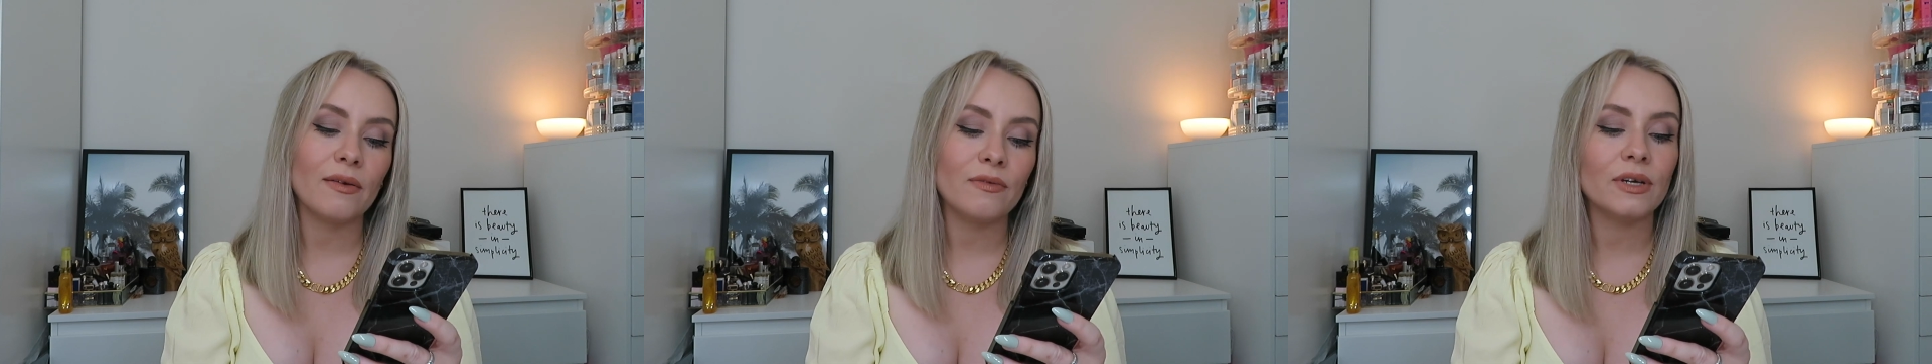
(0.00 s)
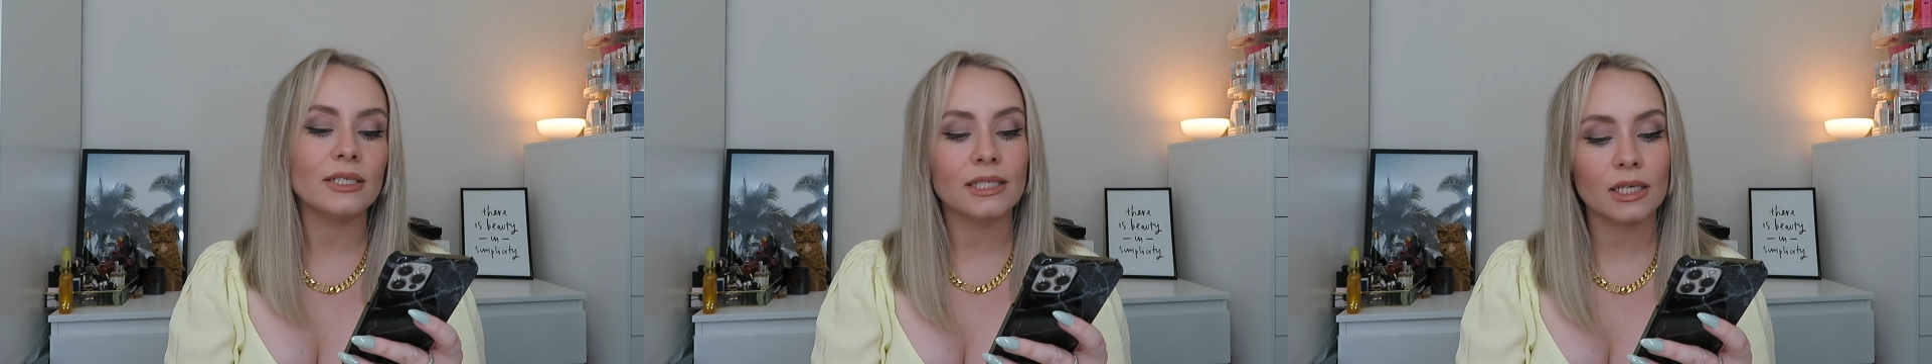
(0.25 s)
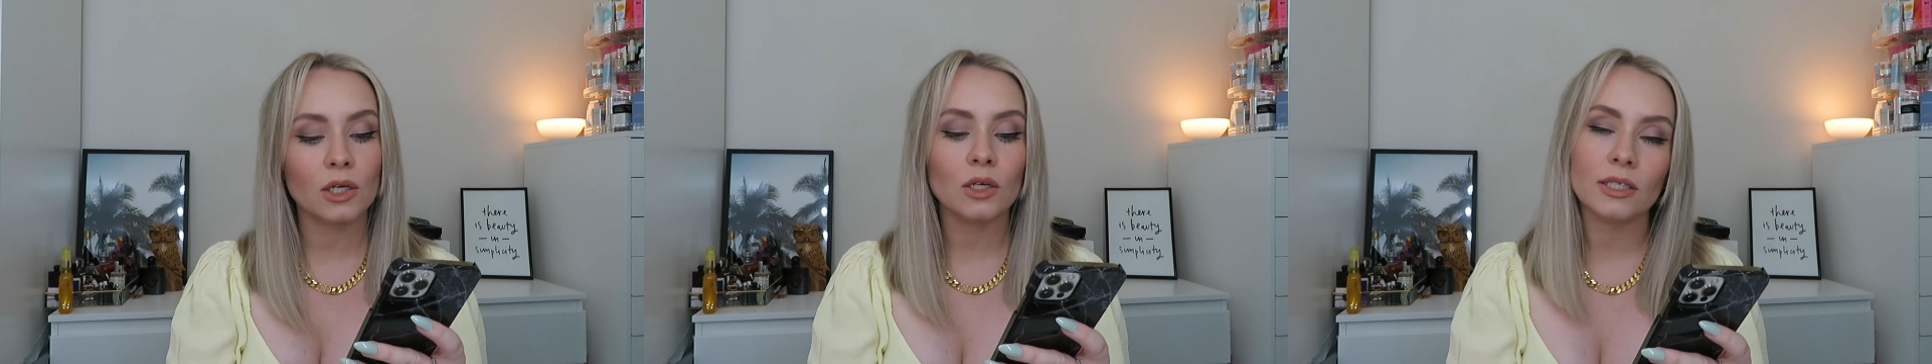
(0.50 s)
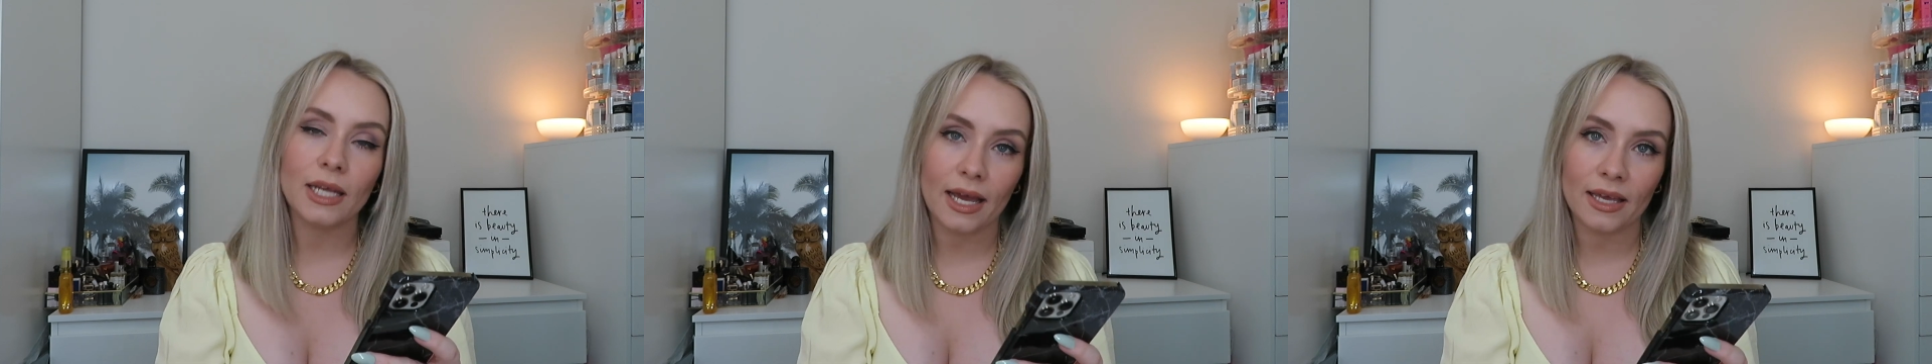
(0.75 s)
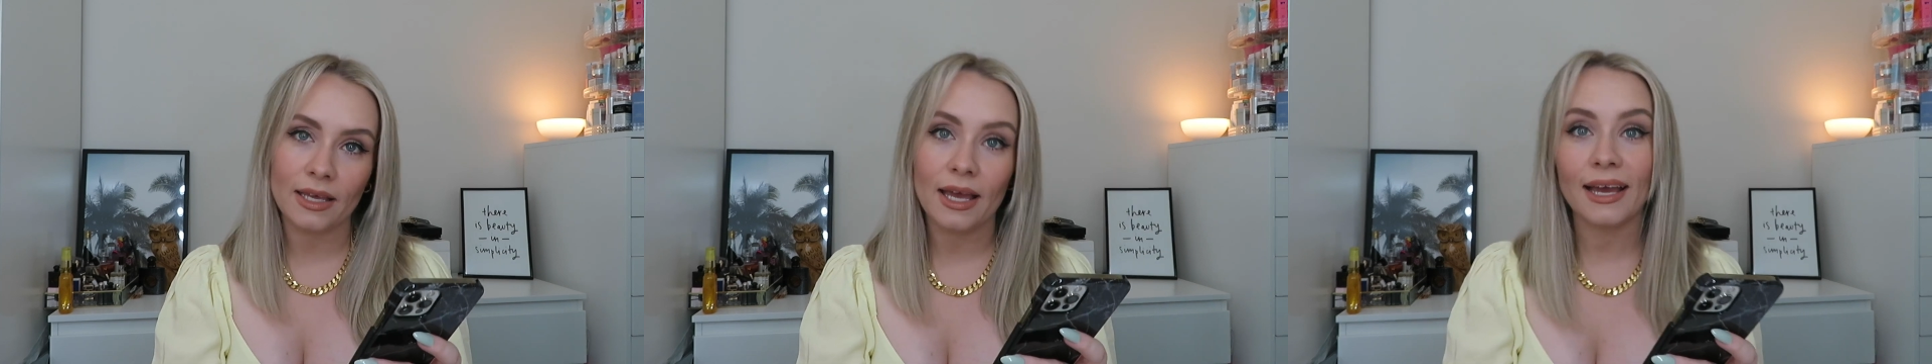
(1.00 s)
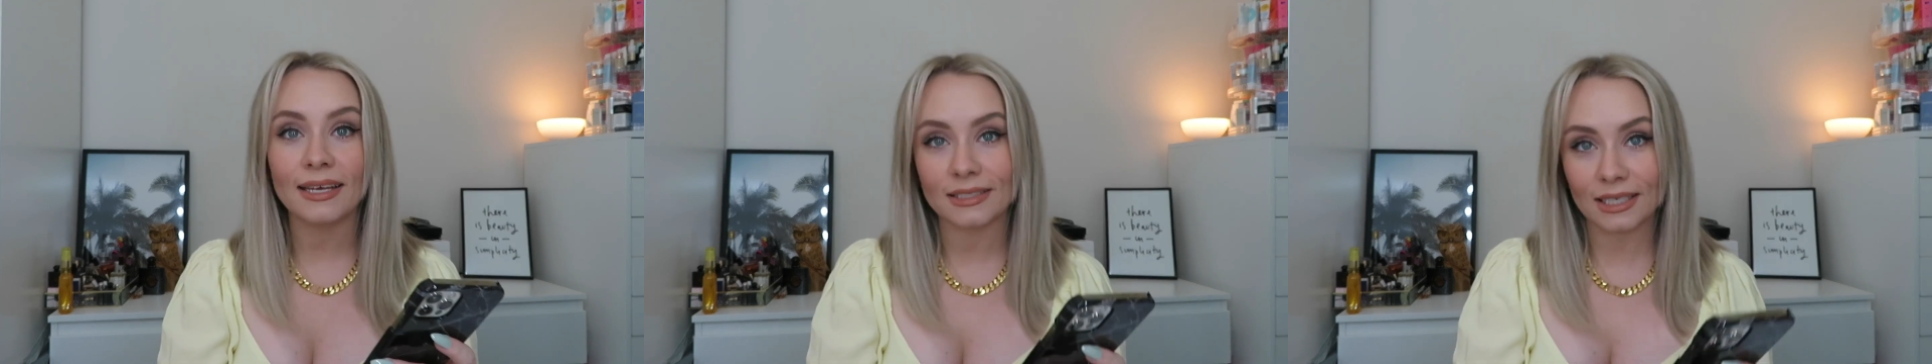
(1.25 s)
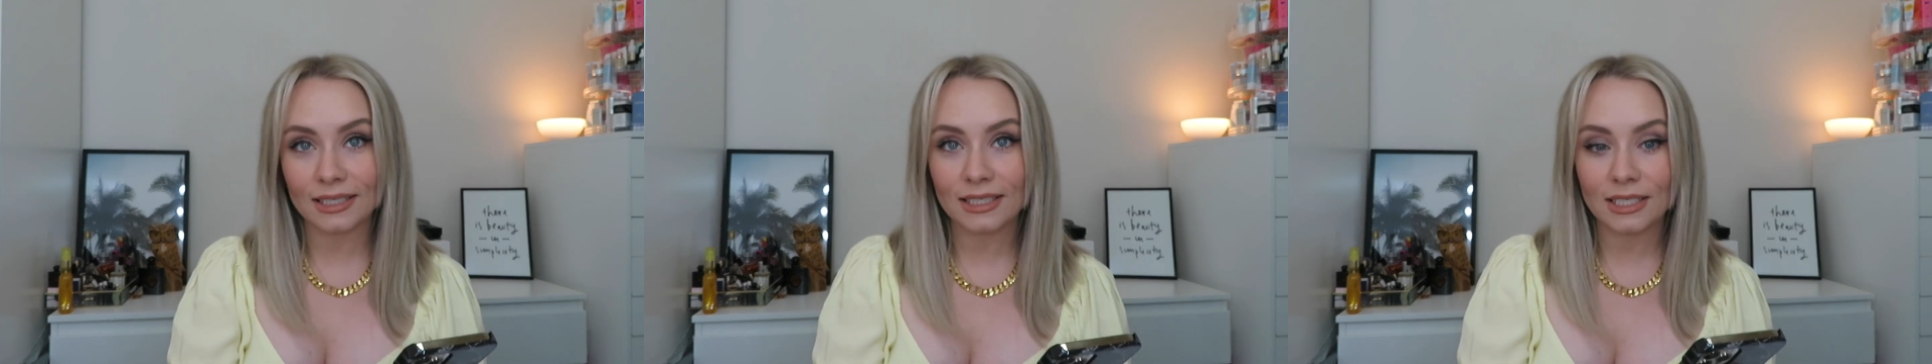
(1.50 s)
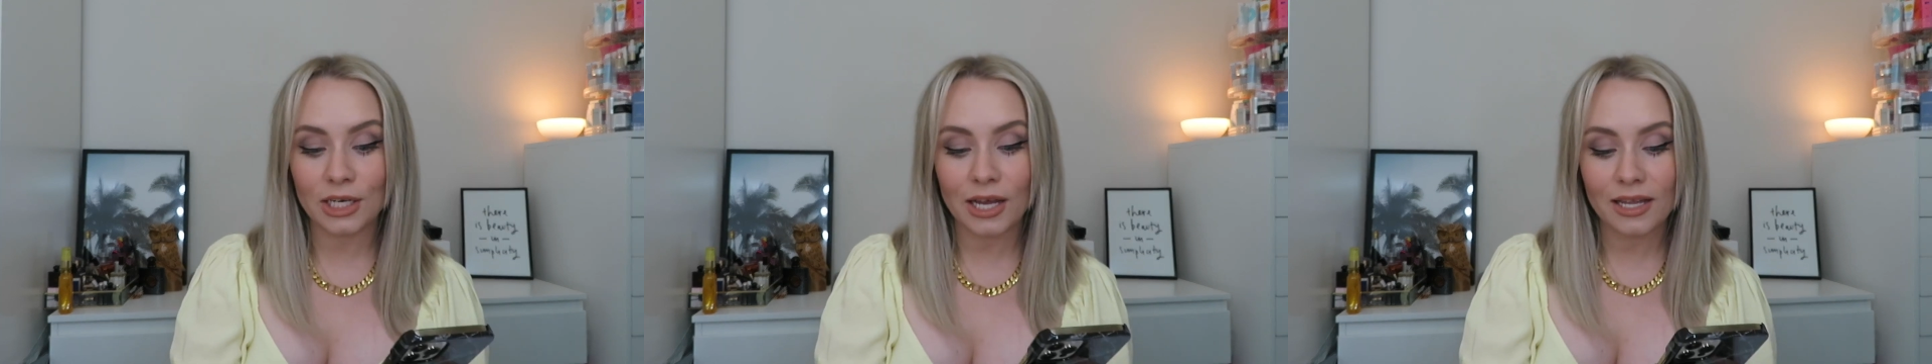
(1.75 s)
every single day."
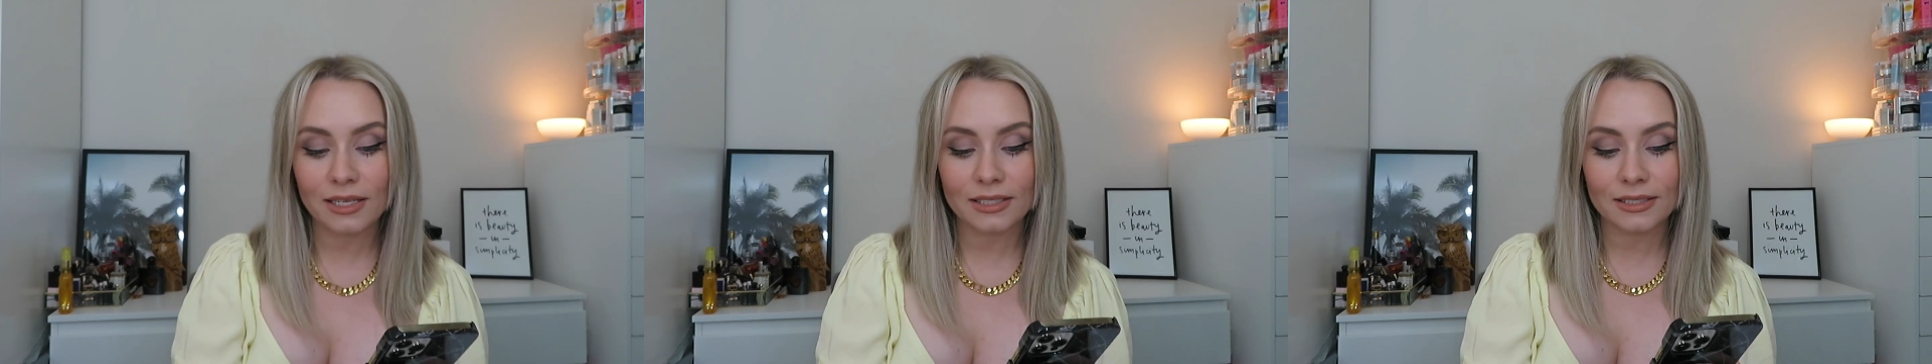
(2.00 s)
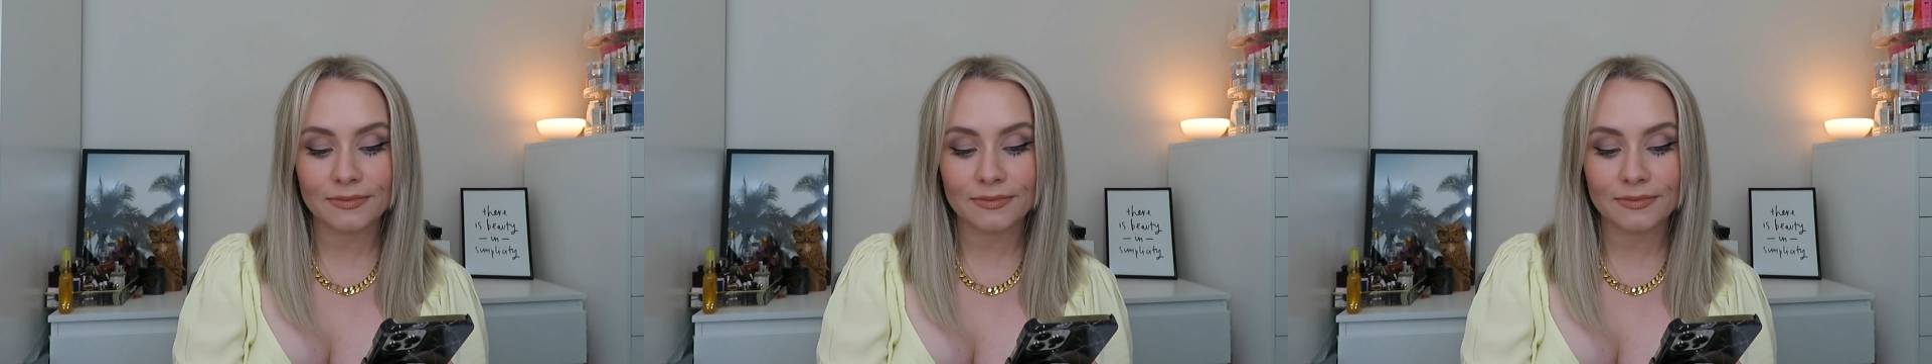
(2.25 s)
Excited yet?